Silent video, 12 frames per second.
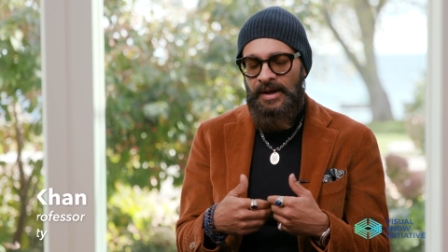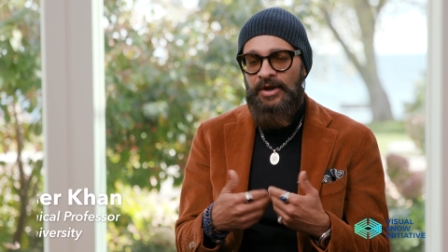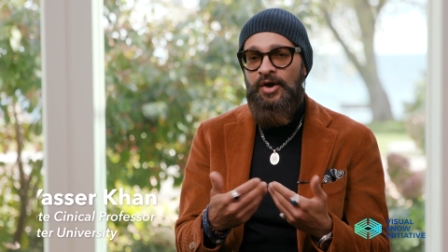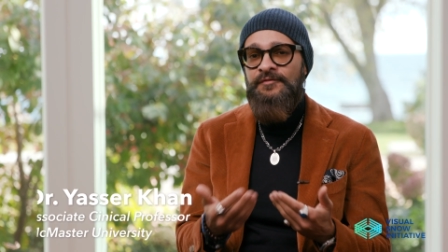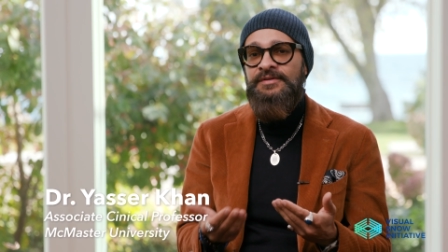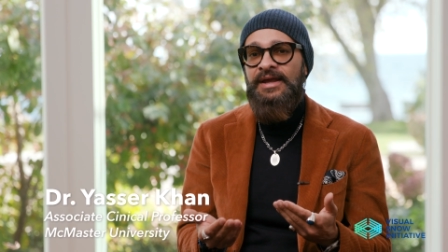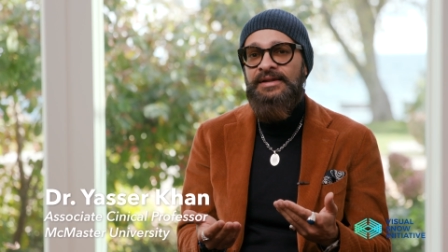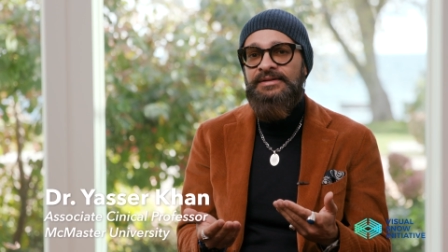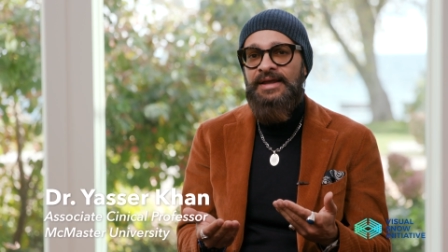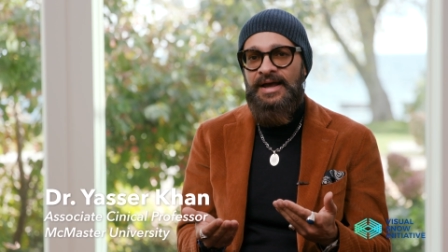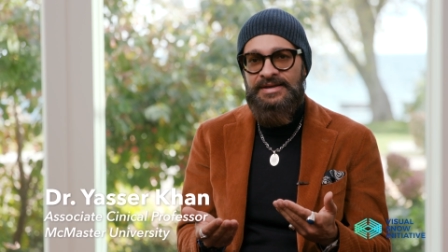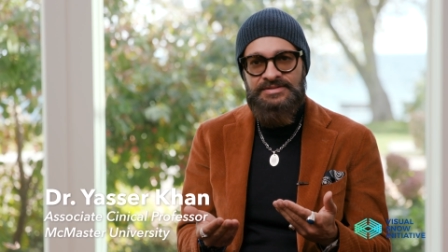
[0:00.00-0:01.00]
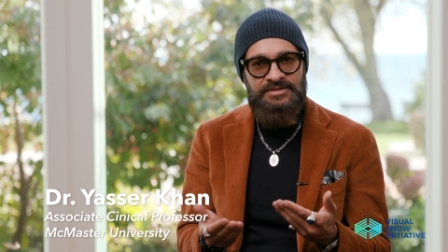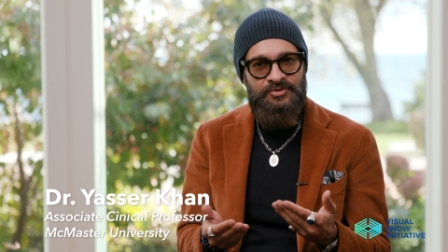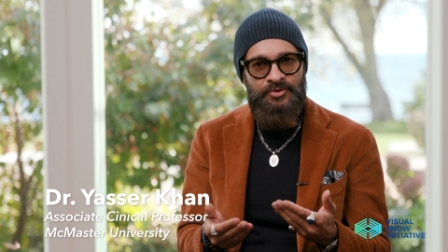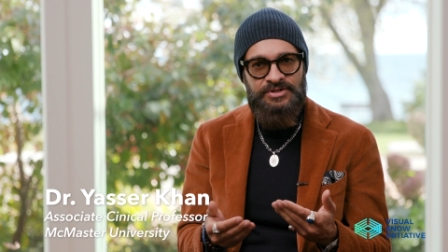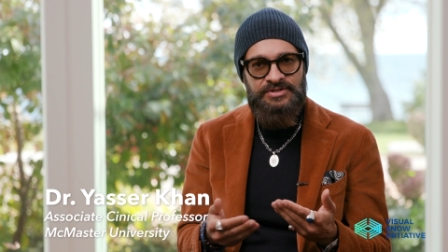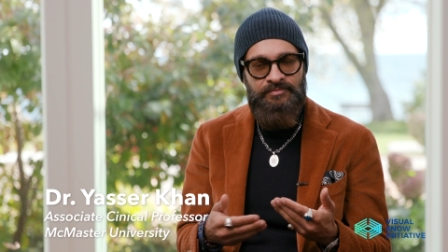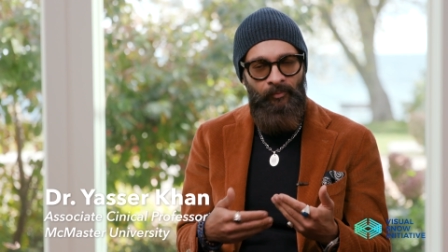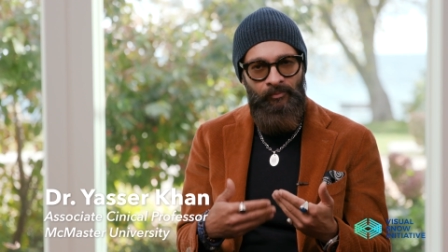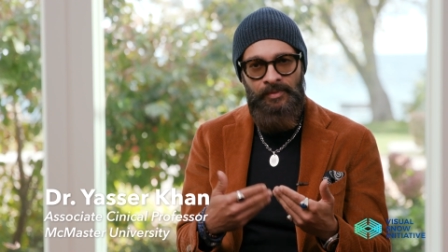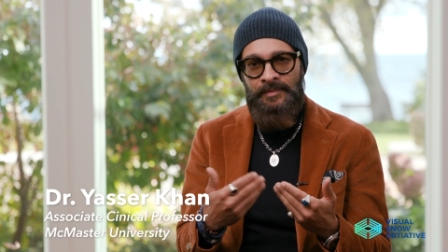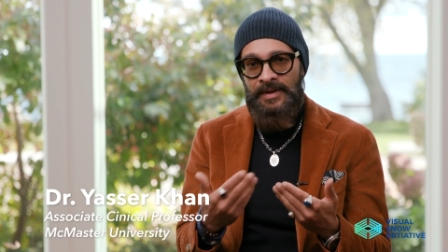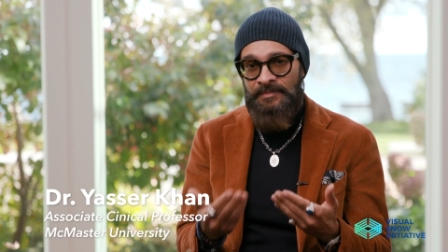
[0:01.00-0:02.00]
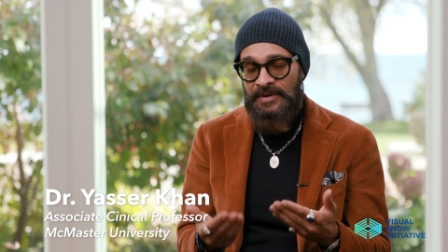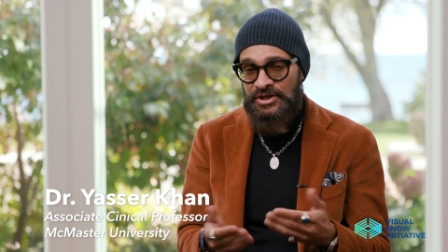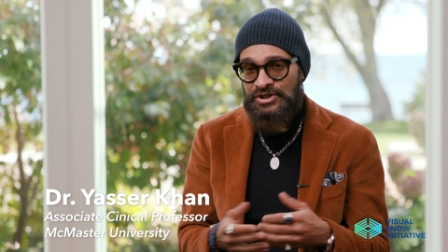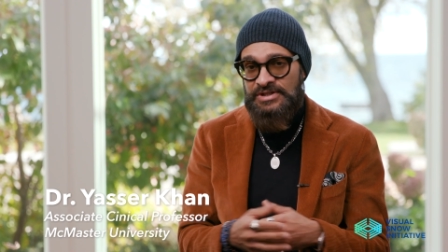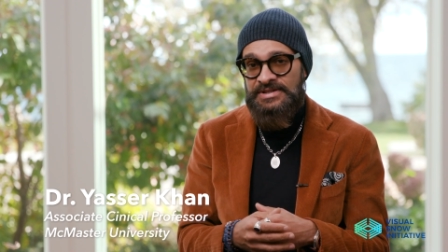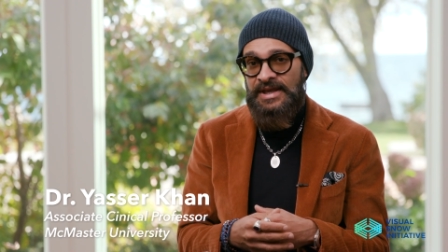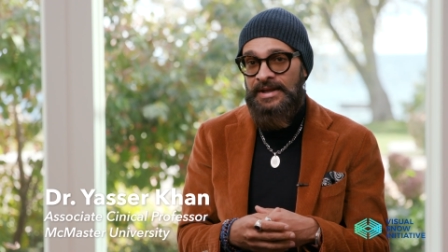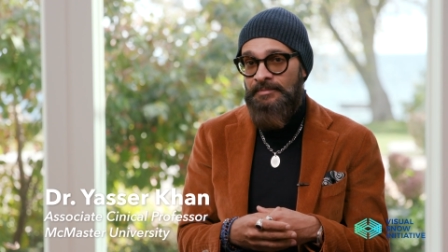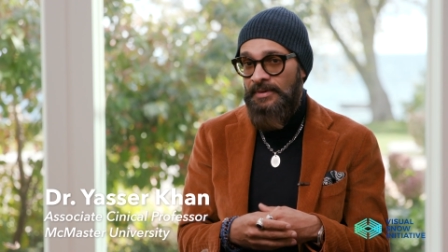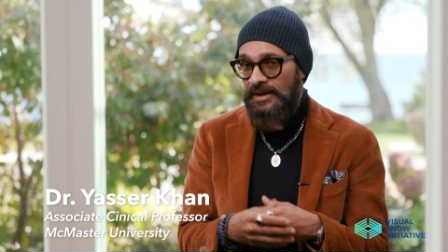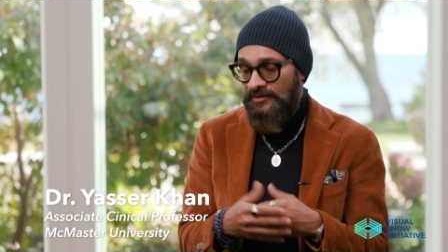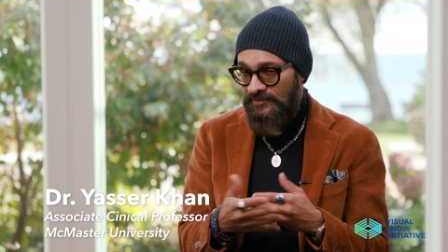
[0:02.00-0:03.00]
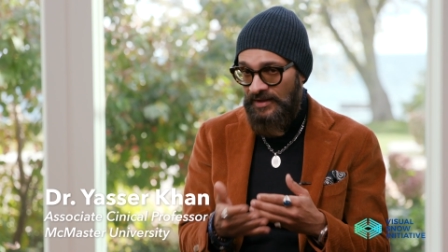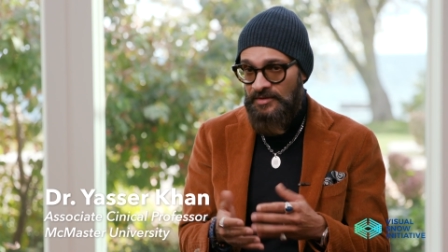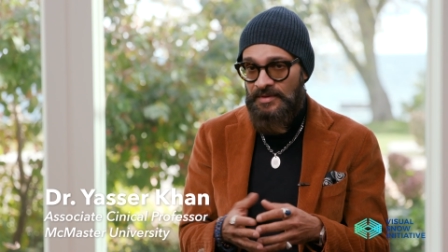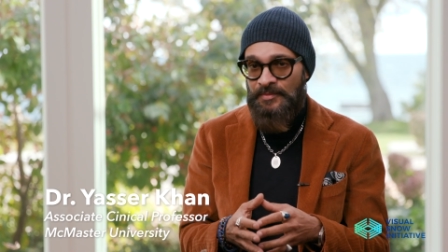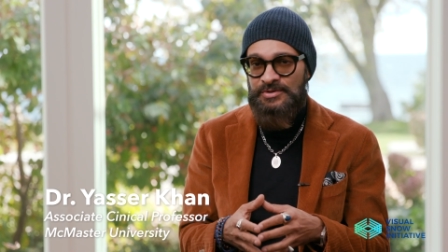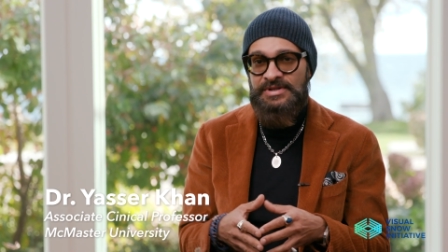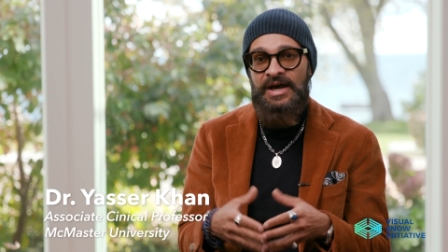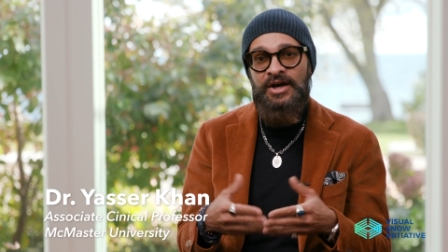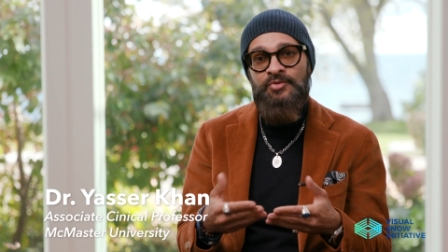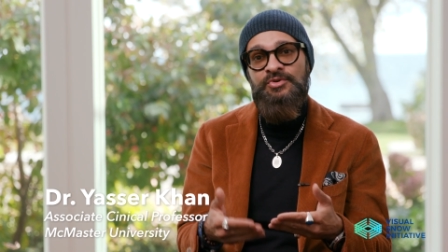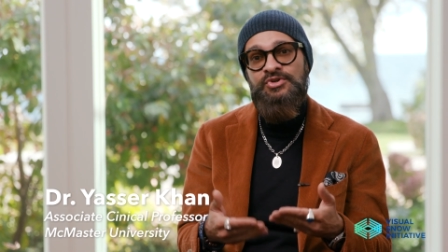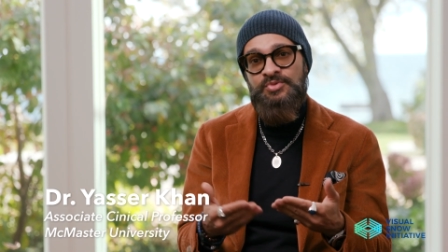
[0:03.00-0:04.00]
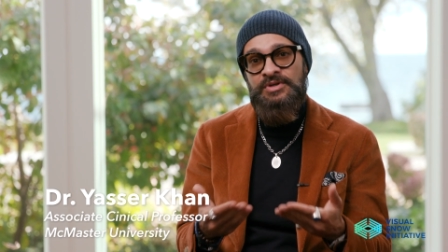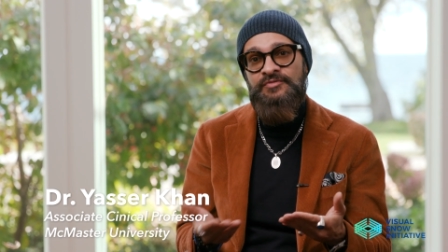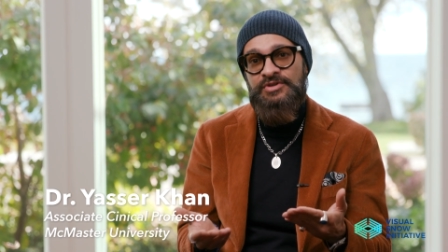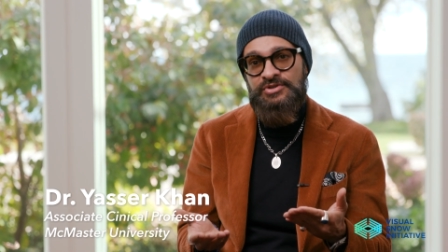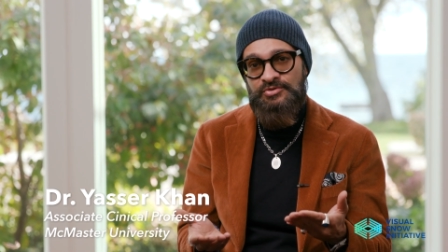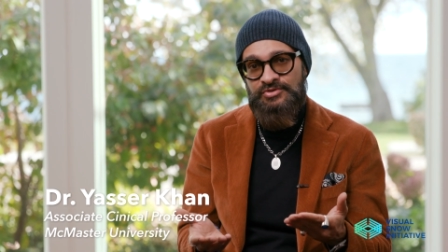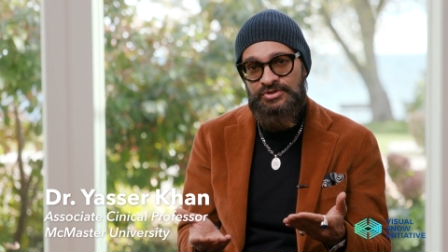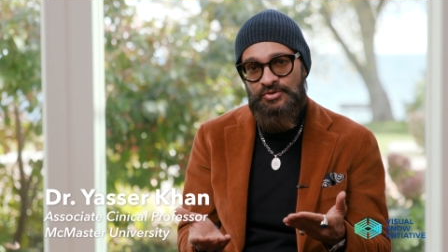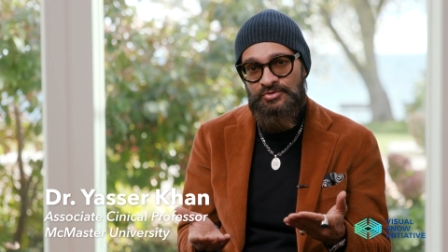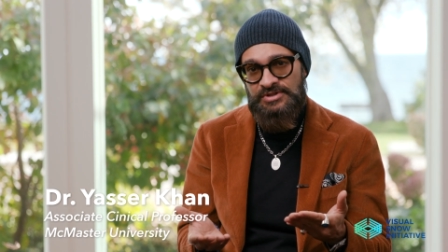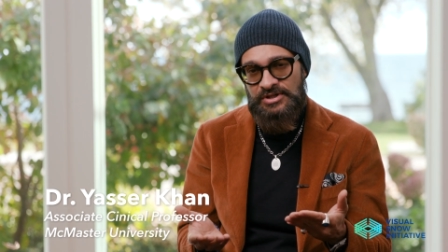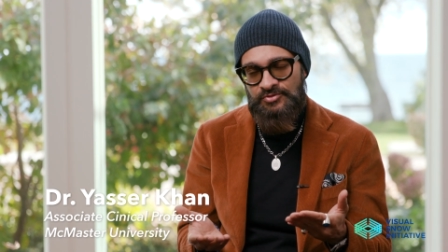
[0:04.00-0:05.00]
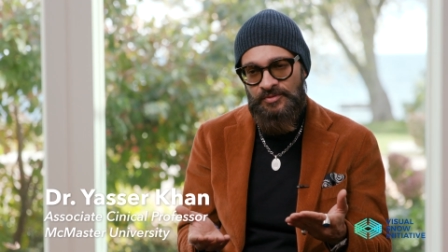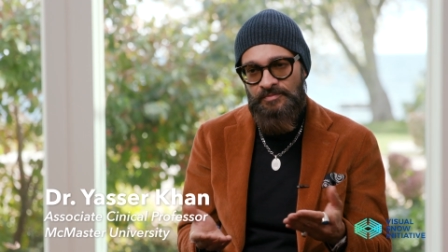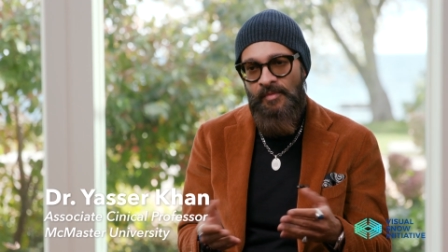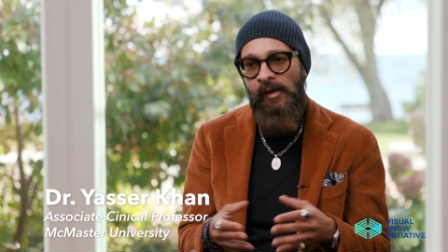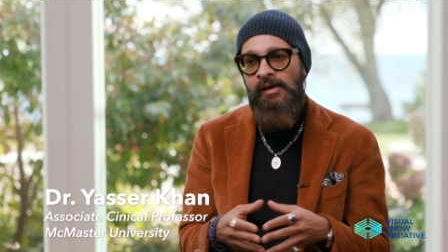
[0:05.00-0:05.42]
I often get asked the question by my patients and by family members, how do we treat Visual Snow Syndrome?